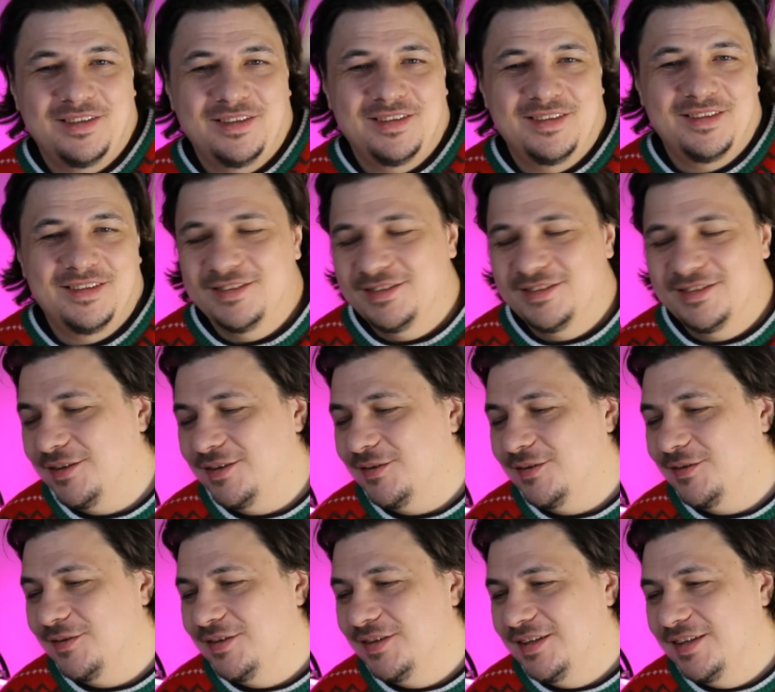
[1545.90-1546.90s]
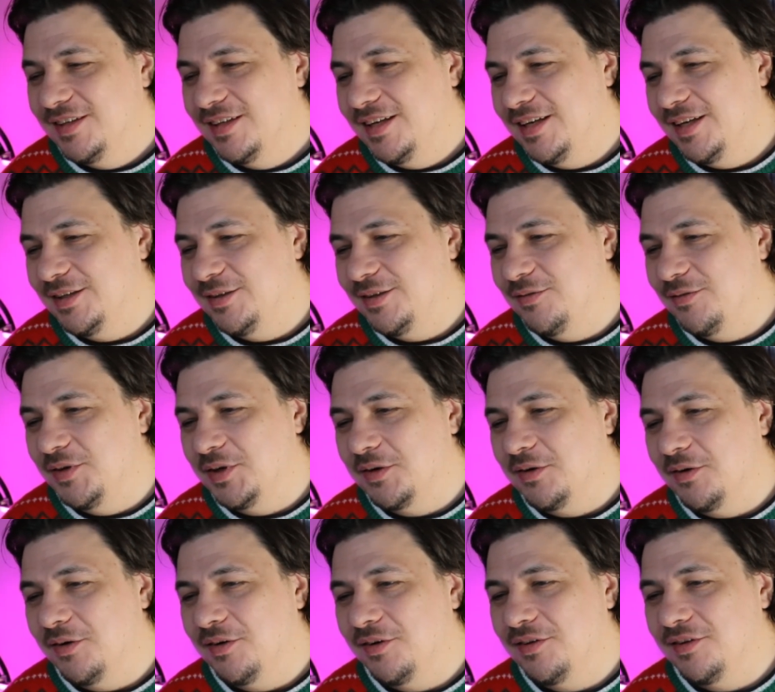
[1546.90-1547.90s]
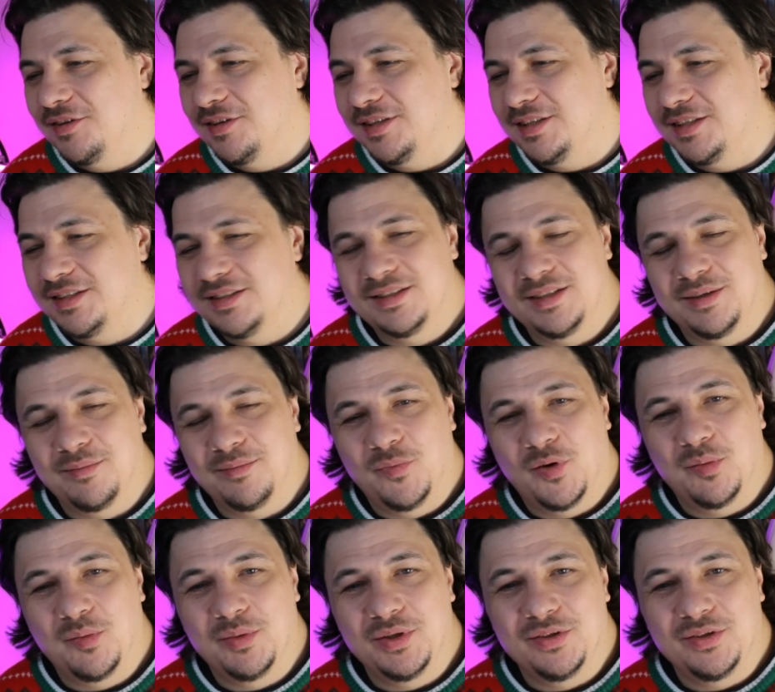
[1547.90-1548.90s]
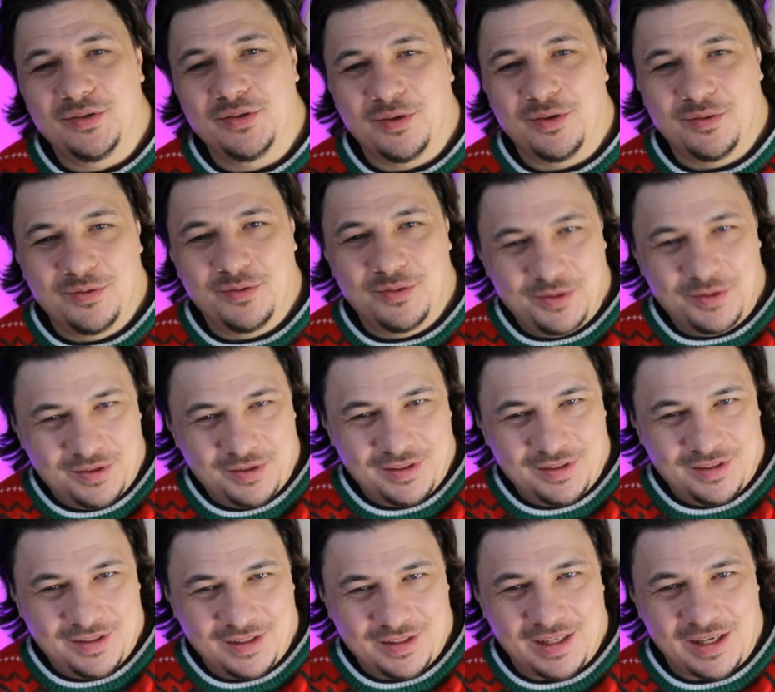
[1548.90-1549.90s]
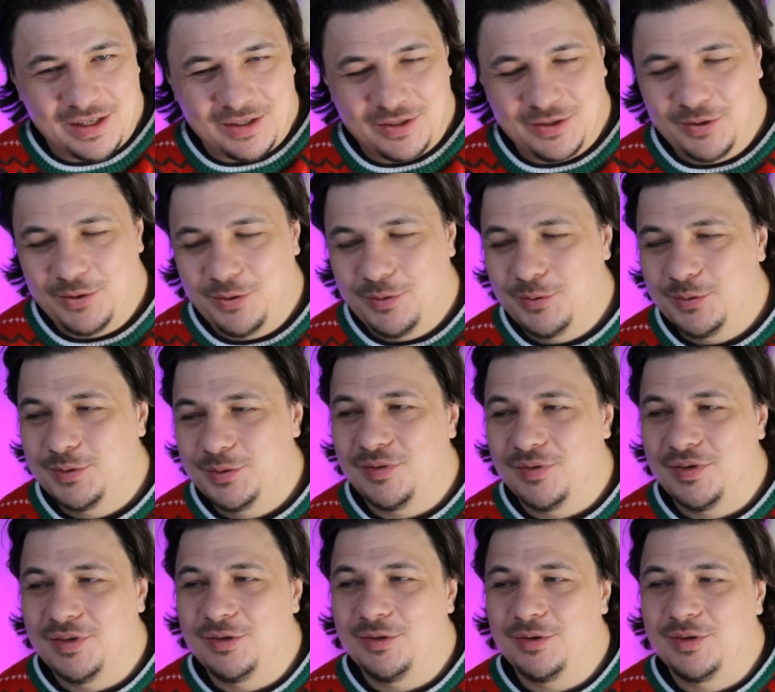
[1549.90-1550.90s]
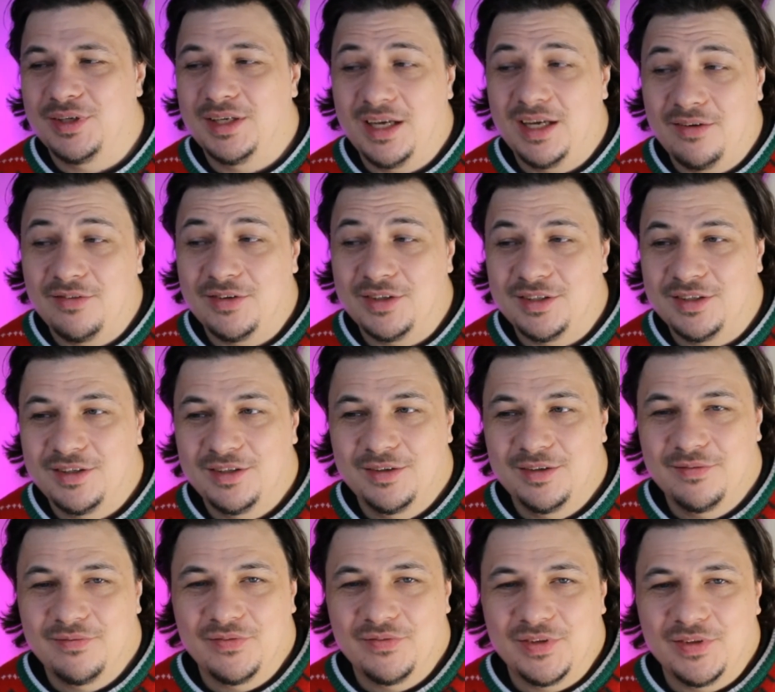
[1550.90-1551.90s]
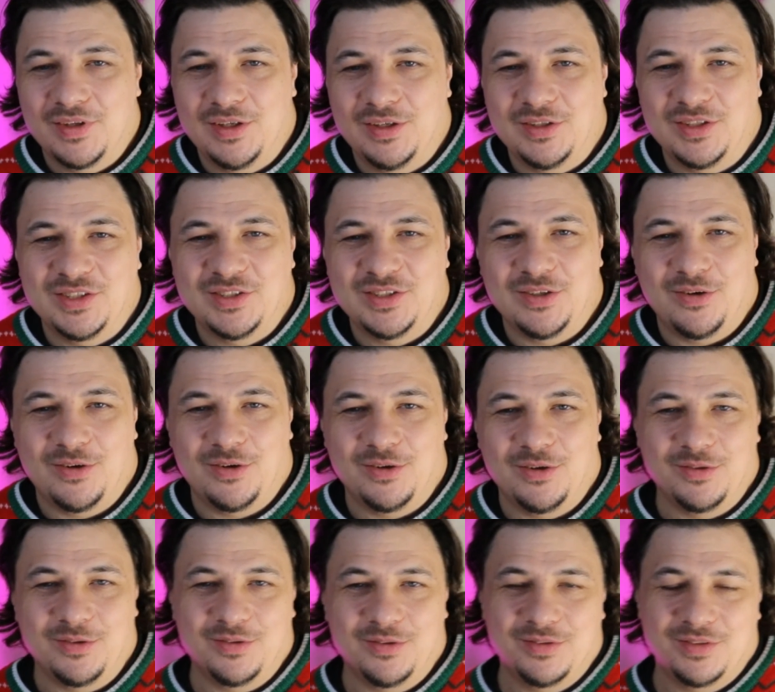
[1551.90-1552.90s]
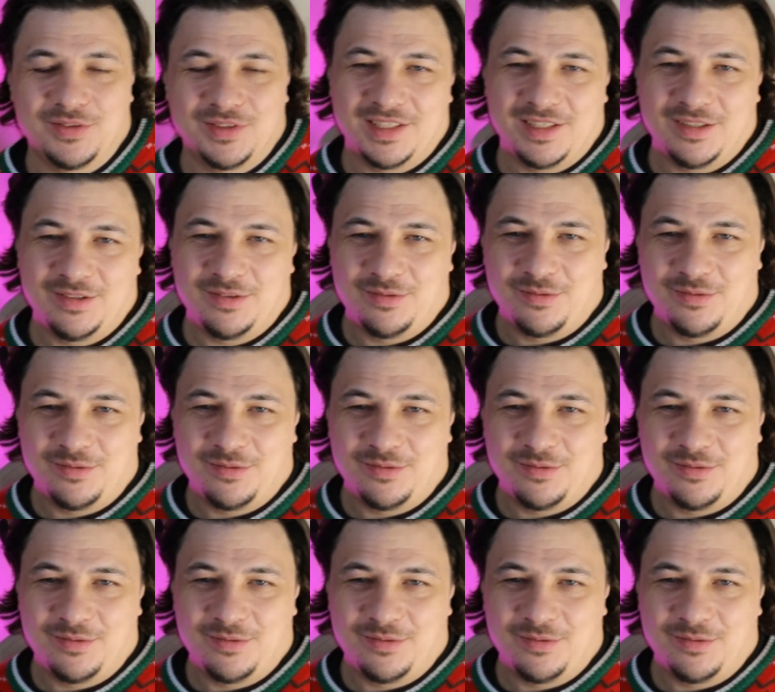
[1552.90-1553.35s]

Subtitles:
So, and we call it's a moment of like truth. When you have it in your soul, then